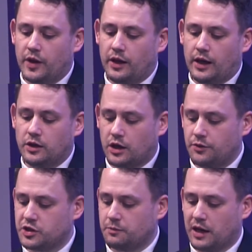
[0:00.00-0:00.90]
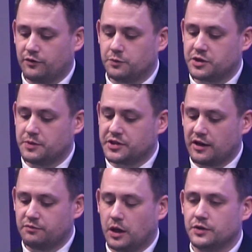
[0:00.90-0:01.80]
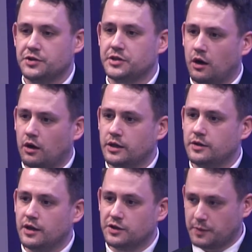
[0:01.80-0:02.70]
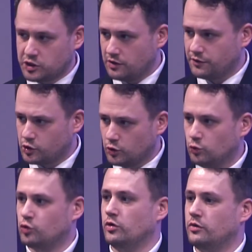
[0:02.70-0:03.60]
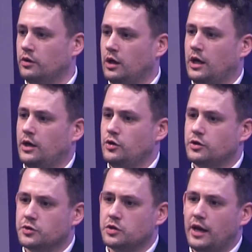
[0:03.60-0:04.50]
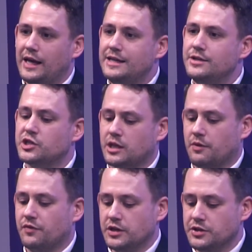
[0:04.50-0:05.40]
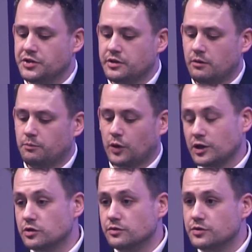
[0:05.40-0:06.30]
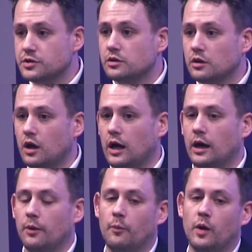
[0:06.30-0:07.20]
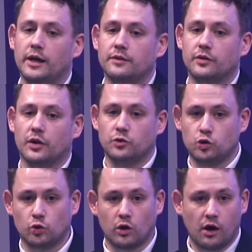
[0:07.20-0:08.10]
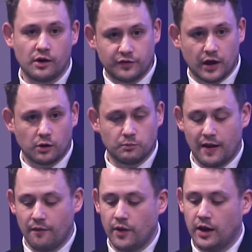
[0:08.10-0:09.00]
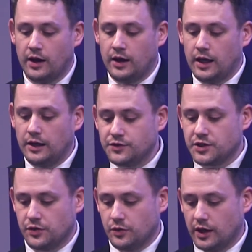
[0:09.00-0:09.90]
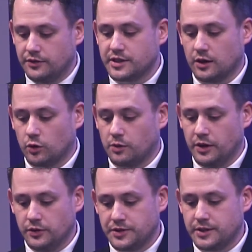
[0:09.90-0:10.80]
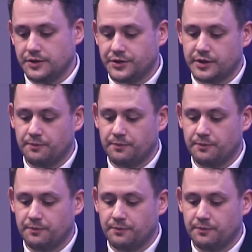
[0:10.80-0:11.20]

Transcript: encouraging platforms to be safe by design, especially for children, you can ease some of these pressures that drive young men into the incel communities.